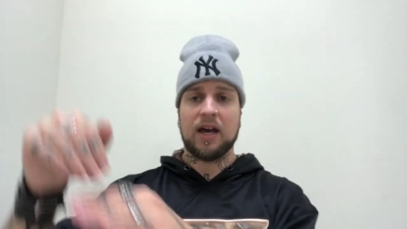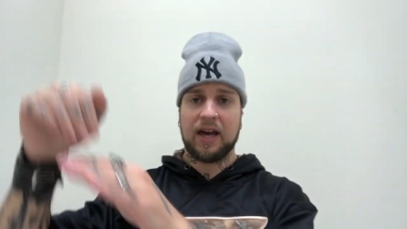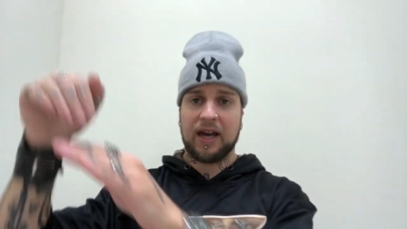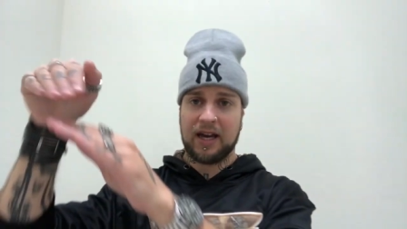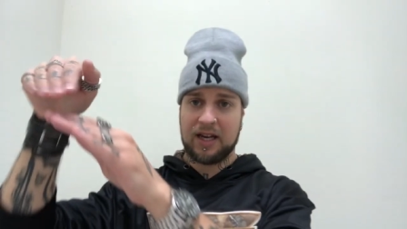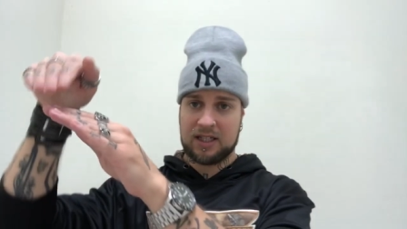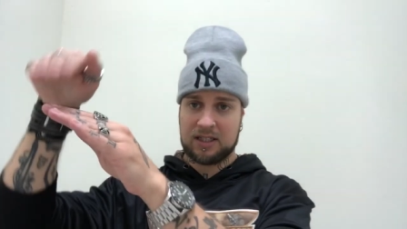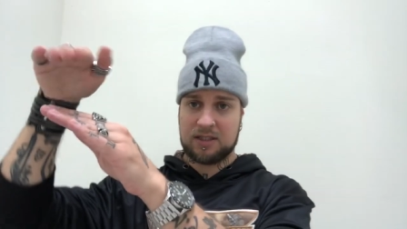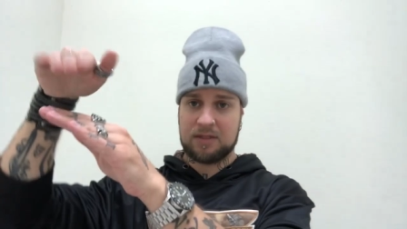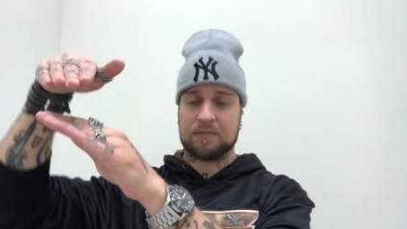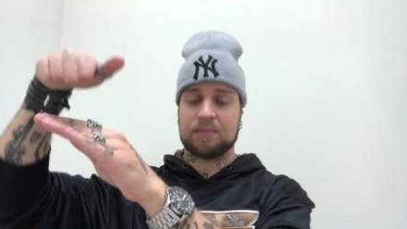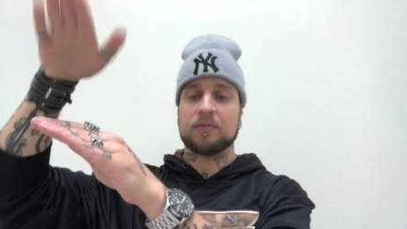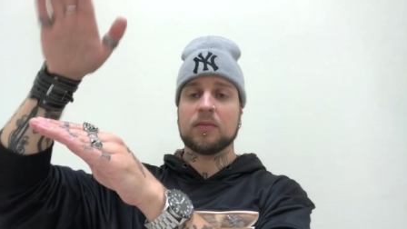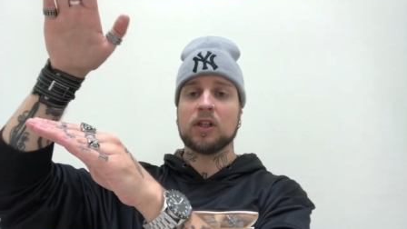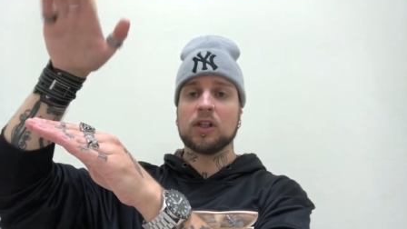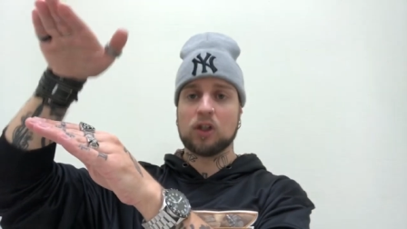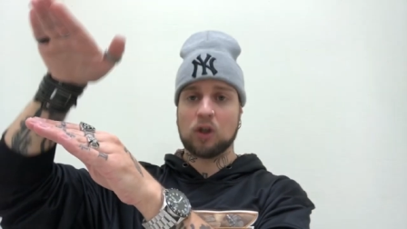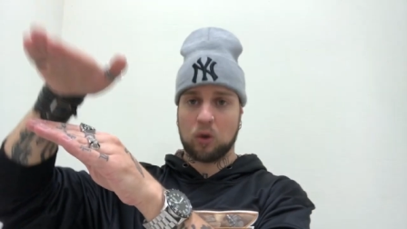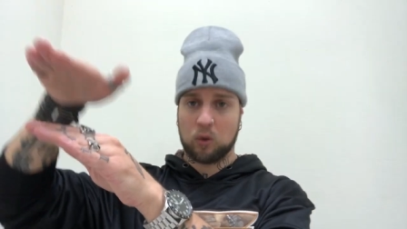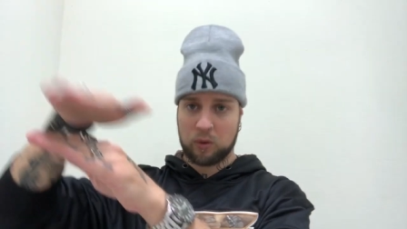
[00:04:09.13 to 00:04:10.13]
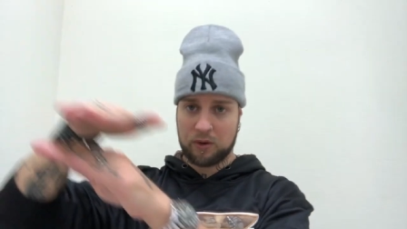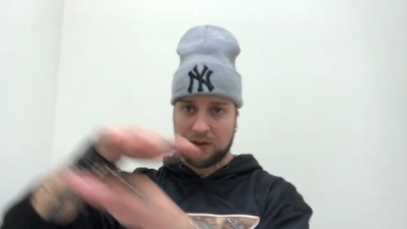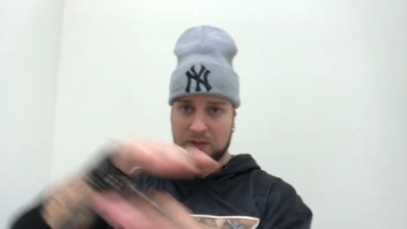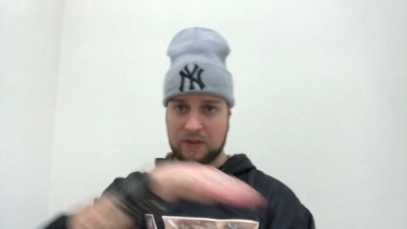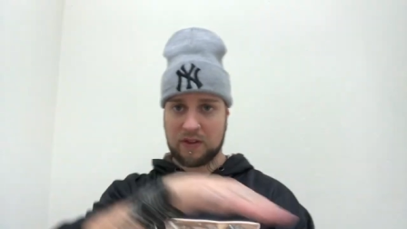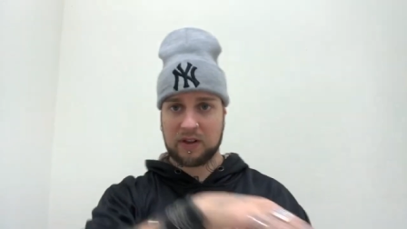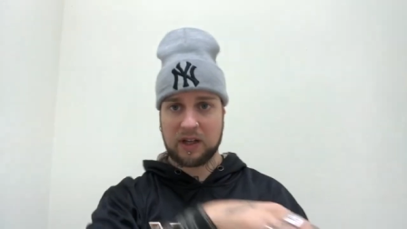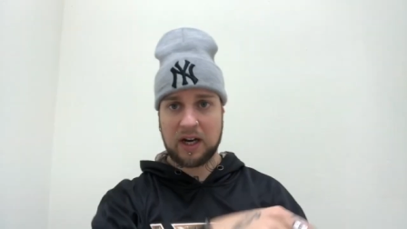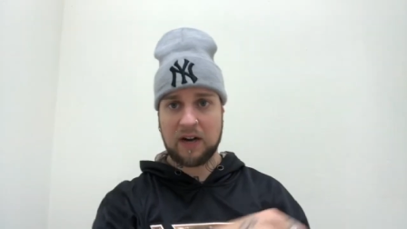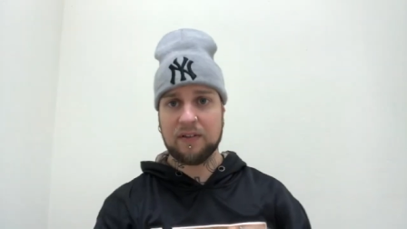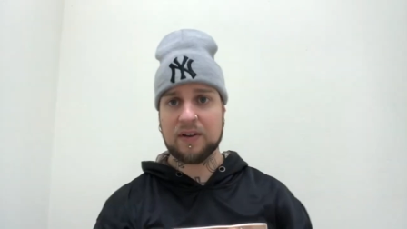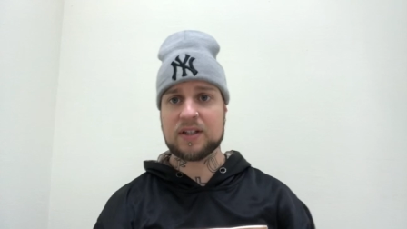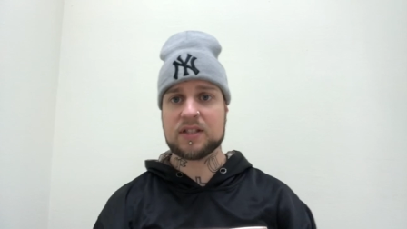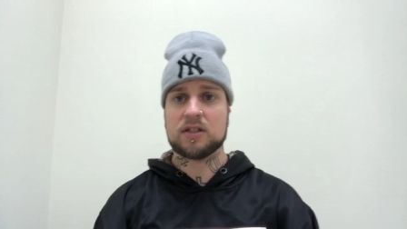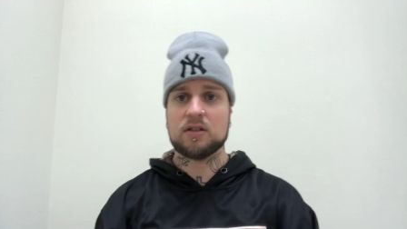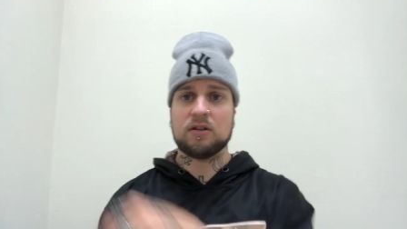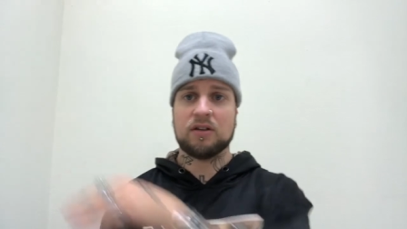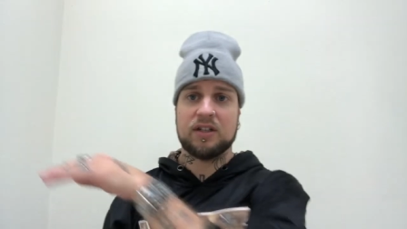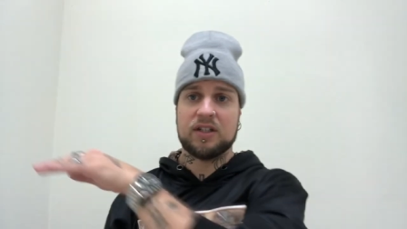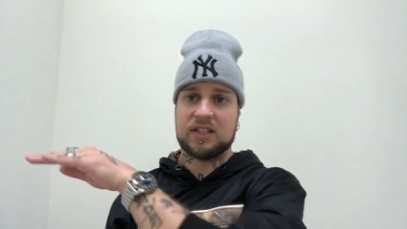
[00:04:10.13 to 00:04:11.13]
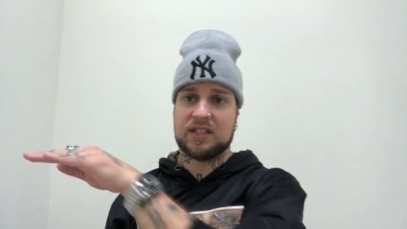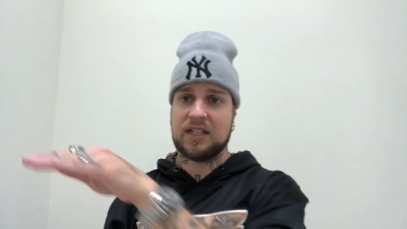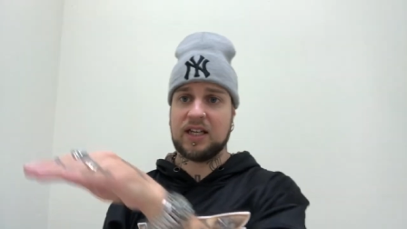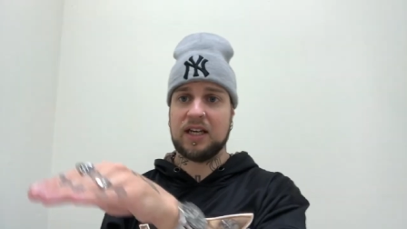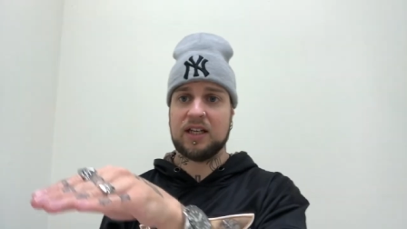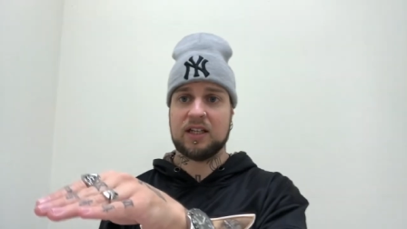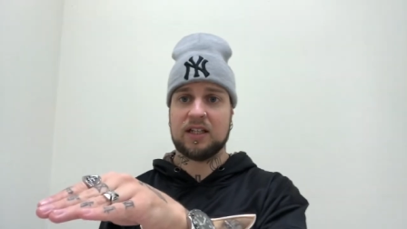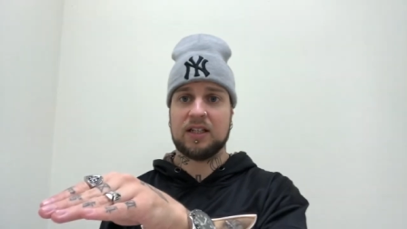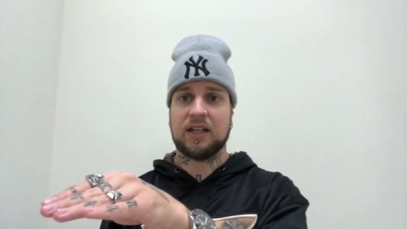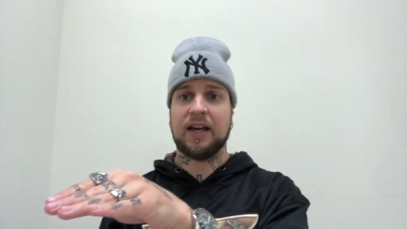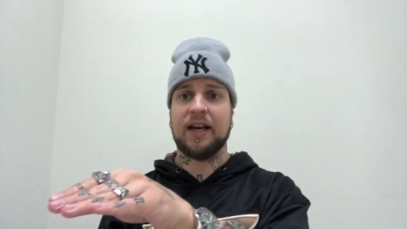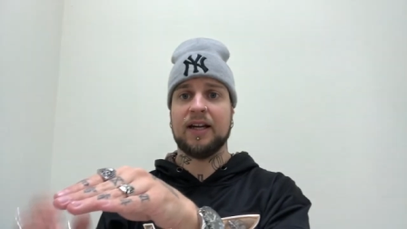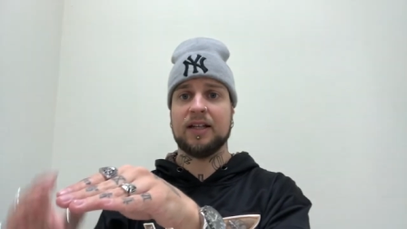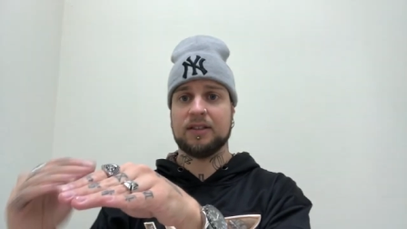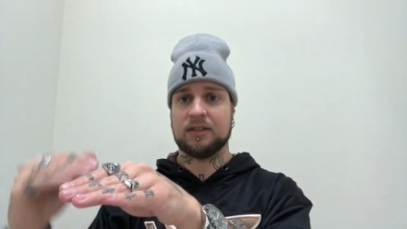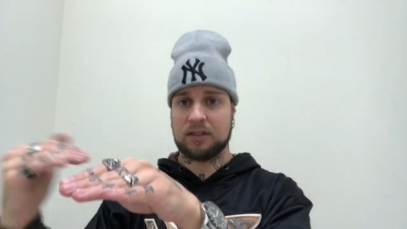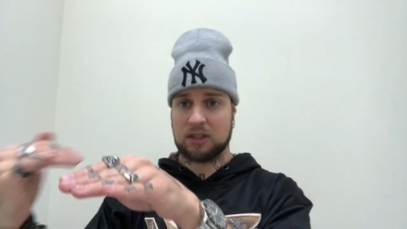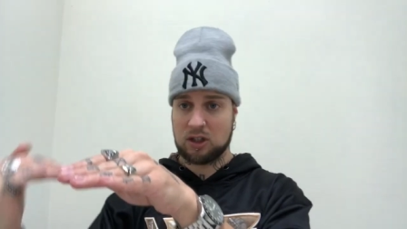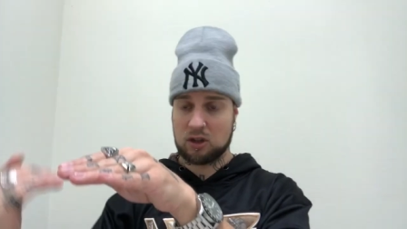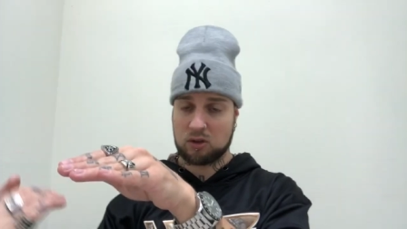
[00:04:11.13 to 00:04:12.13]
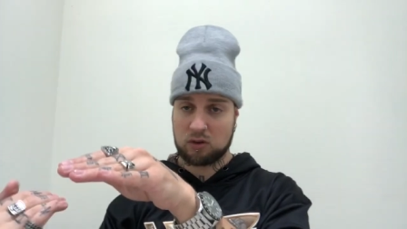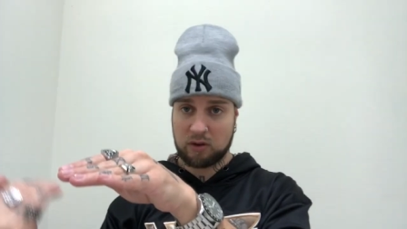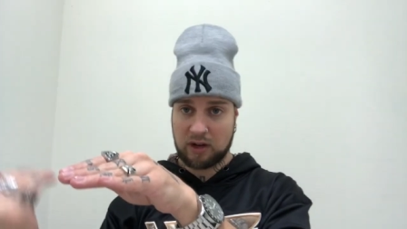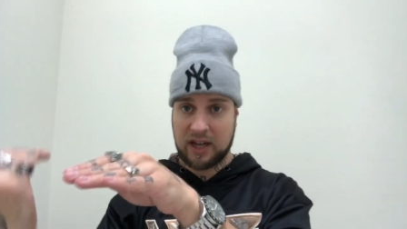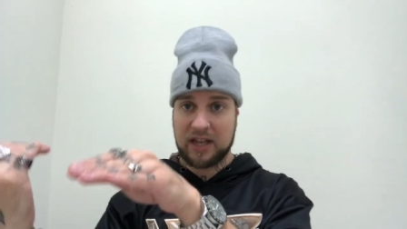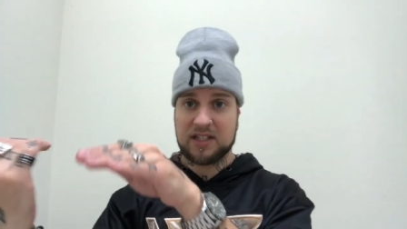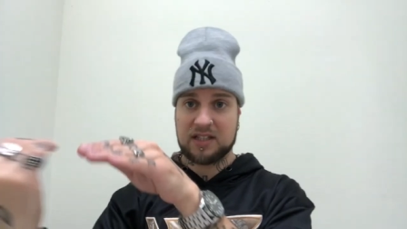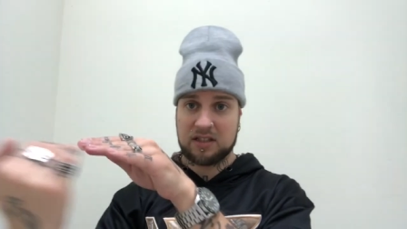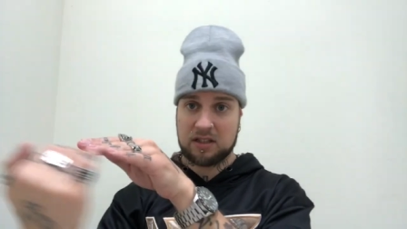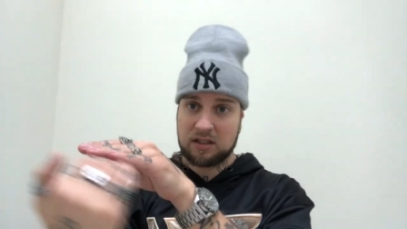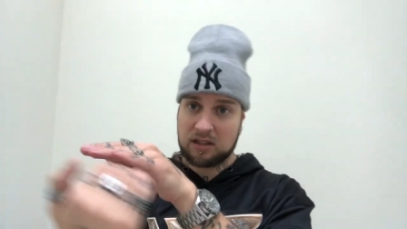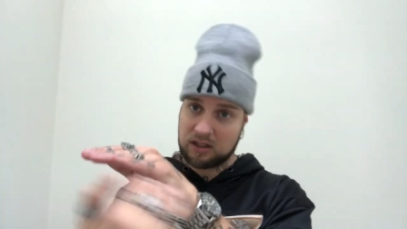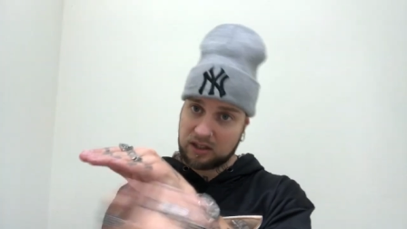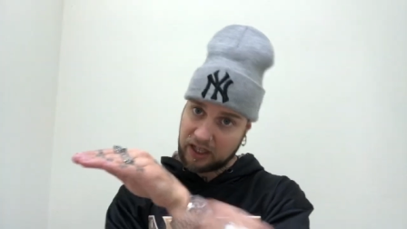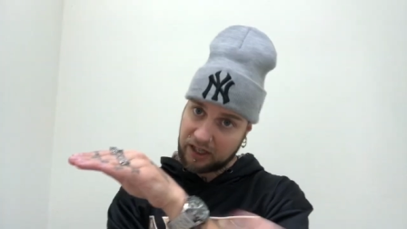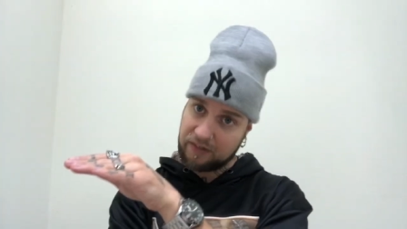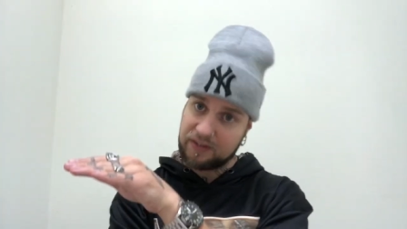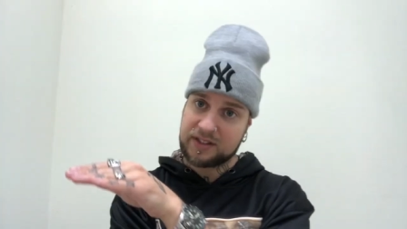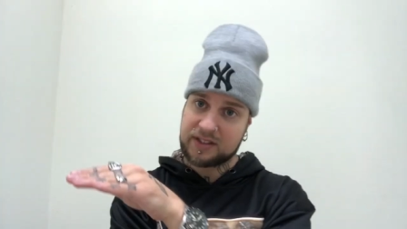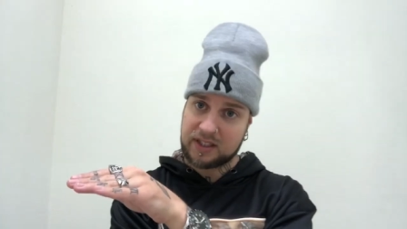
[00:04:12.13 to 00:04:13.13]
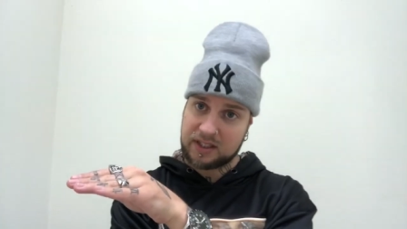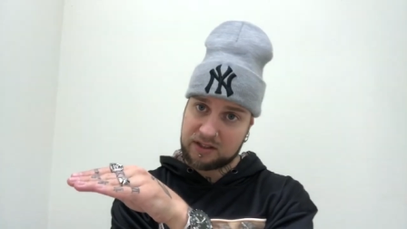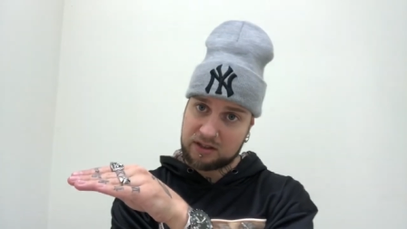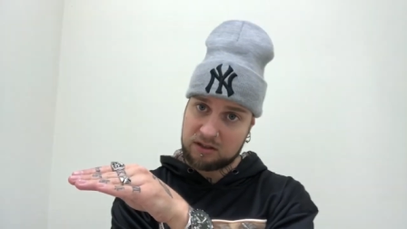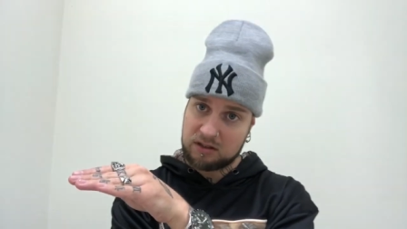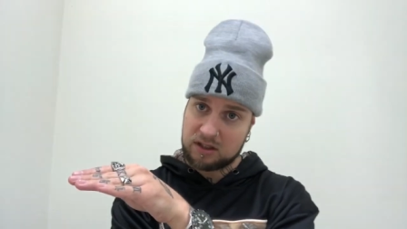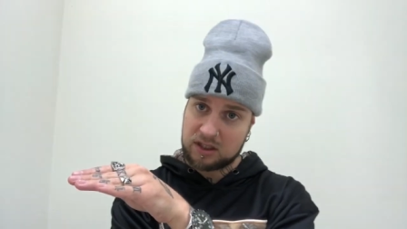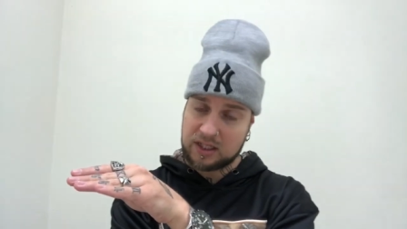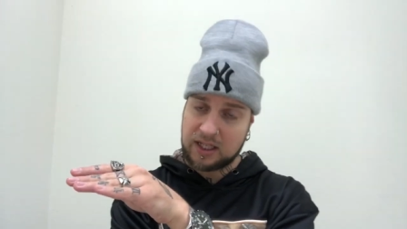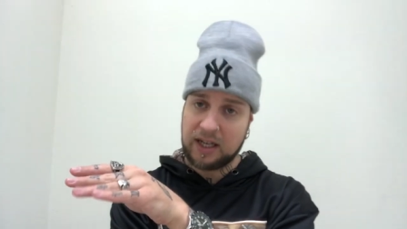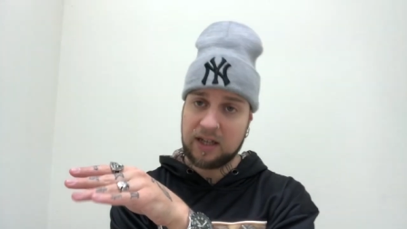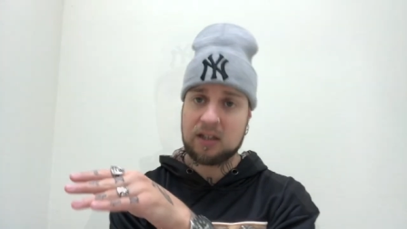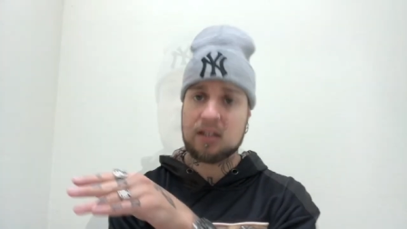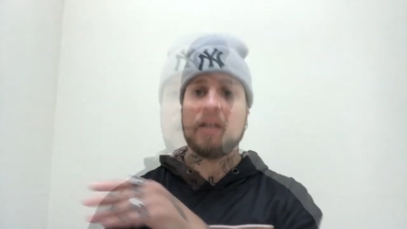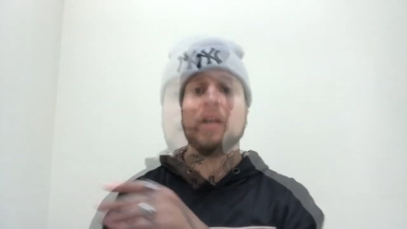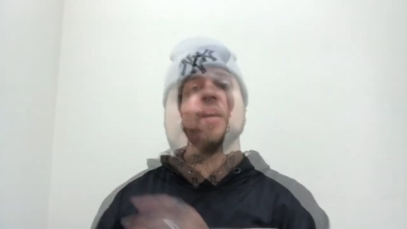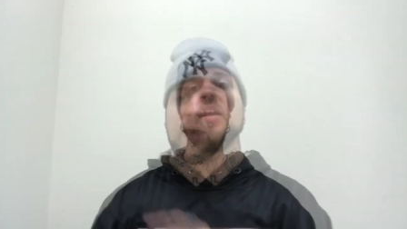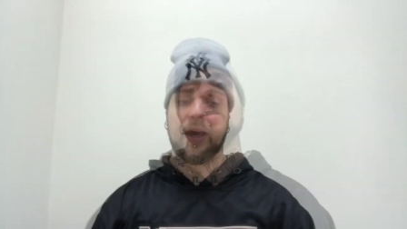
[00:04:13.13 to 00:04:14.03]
and lowering the larynx, you are descending and raising the larynx as you descend.